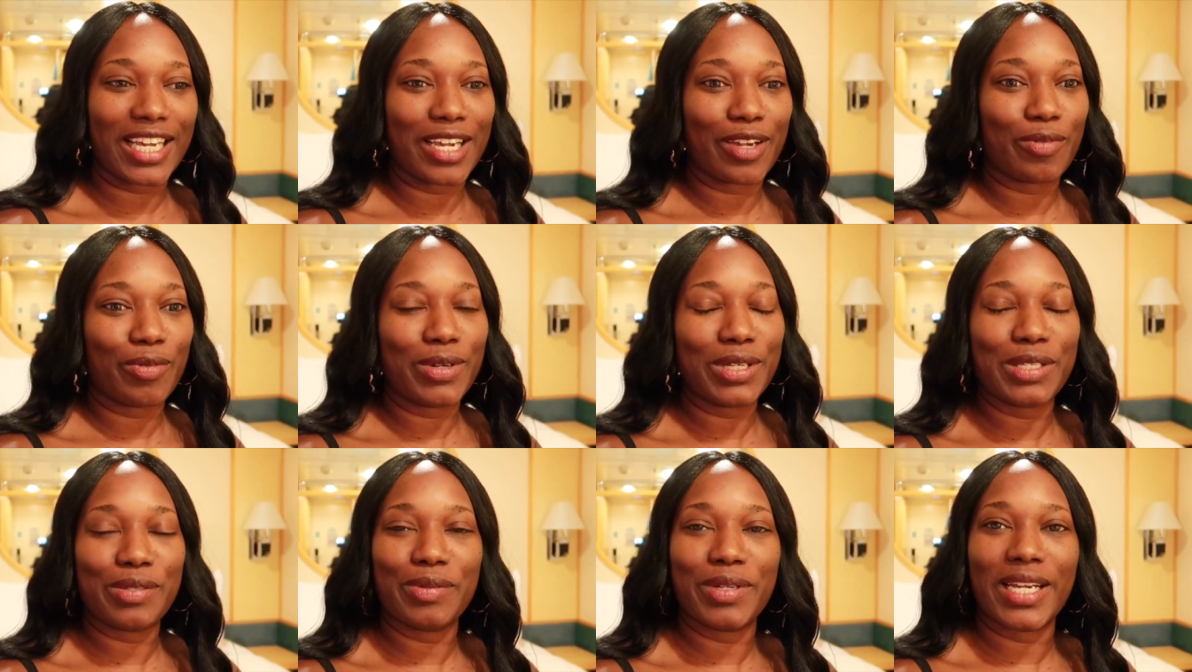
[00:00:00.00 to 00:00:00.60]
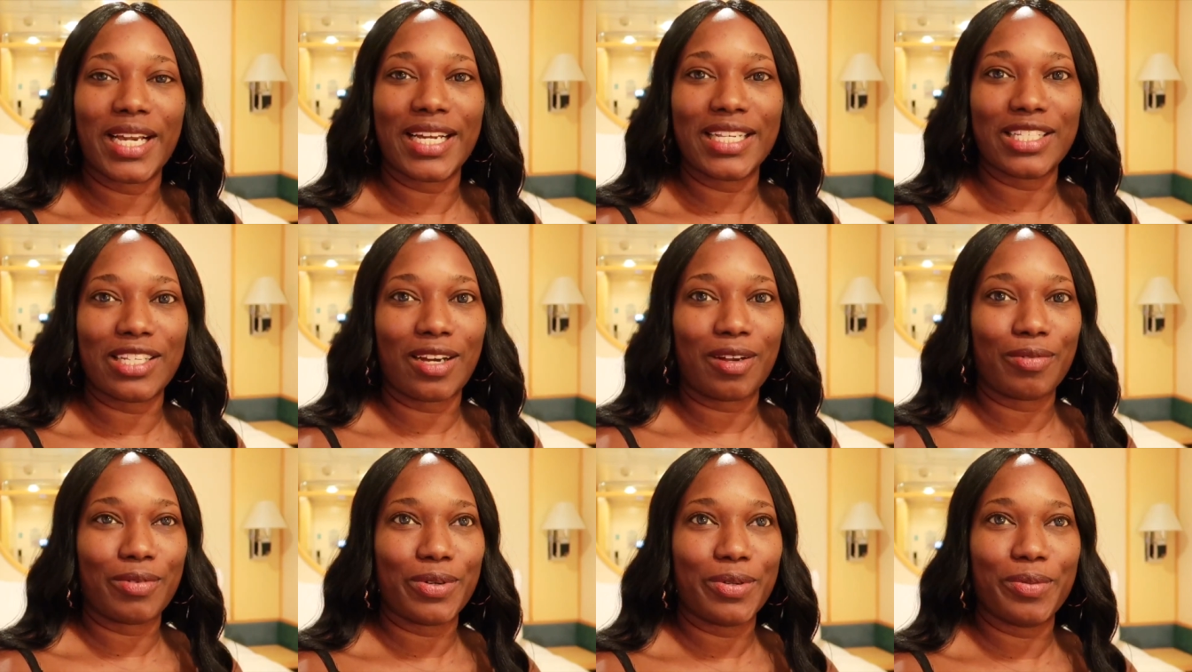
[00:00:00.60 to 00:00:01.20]
Like once we got
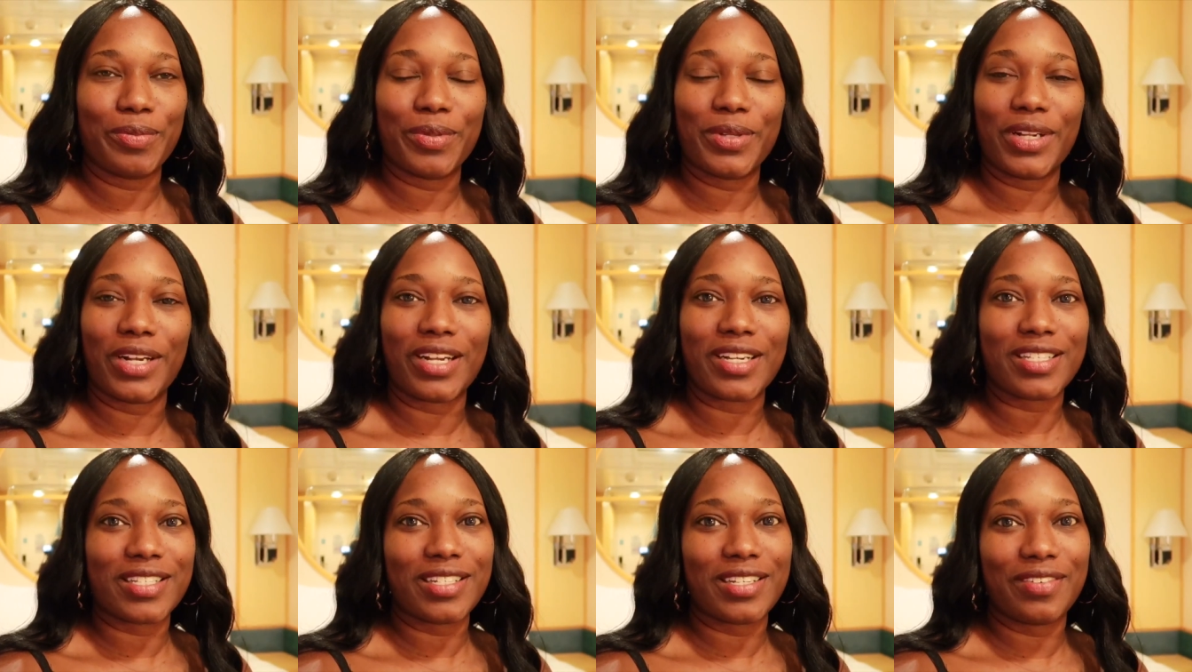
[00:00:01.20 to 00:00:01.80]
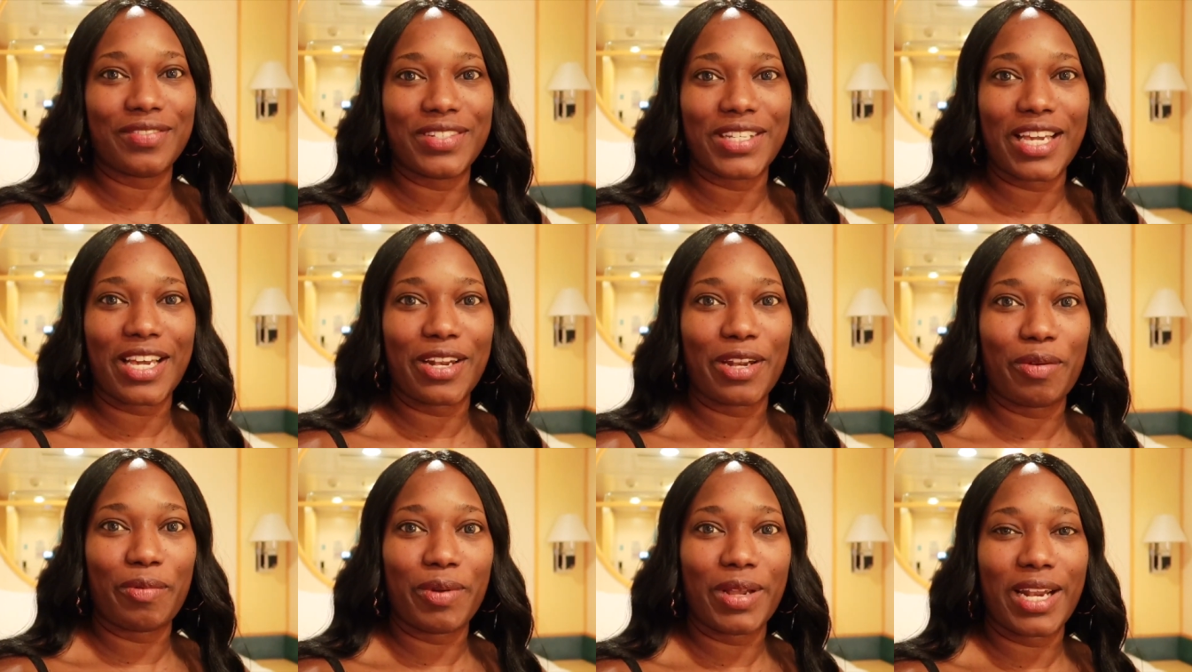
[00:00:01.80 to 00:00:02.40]
to our room, put our stuff
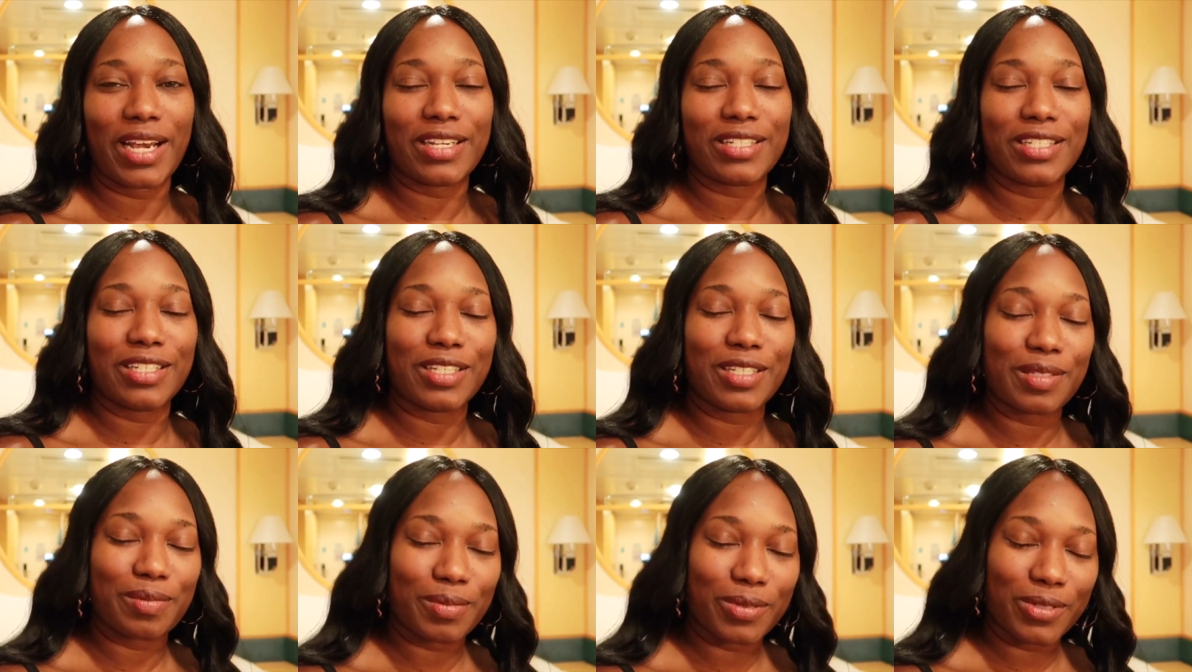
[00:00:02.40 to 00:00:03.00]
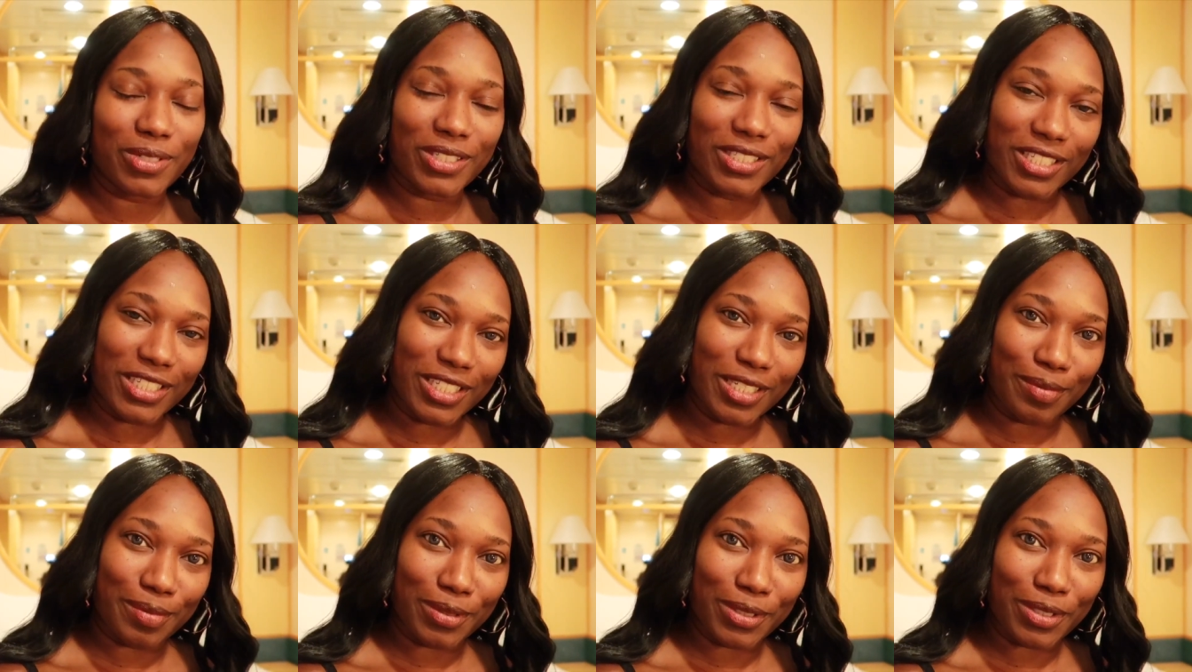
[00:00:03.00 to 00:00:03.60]
down and went out to explore the
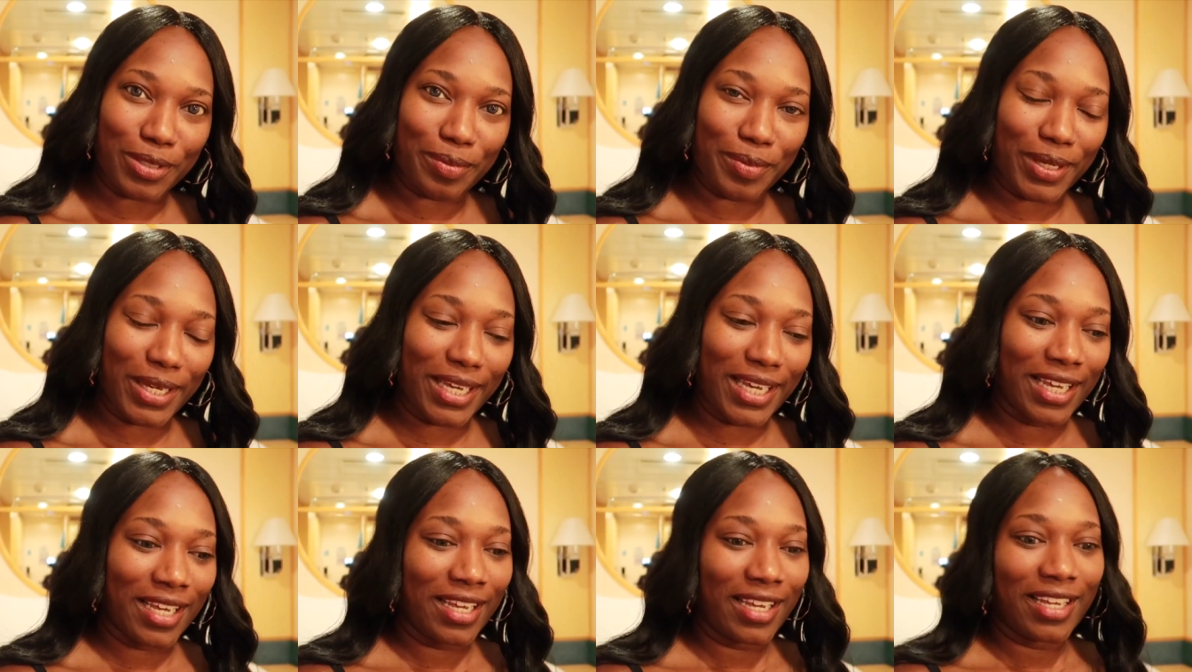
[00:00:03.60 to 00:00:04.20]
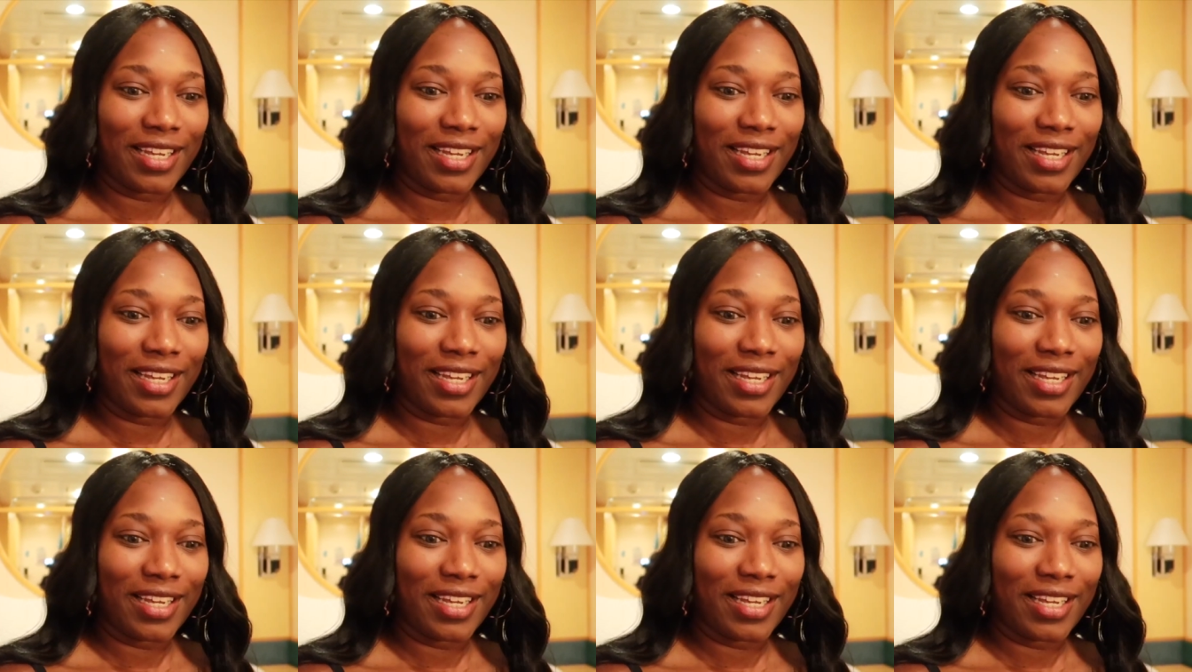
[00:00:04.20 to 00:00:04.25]
ship a little bit,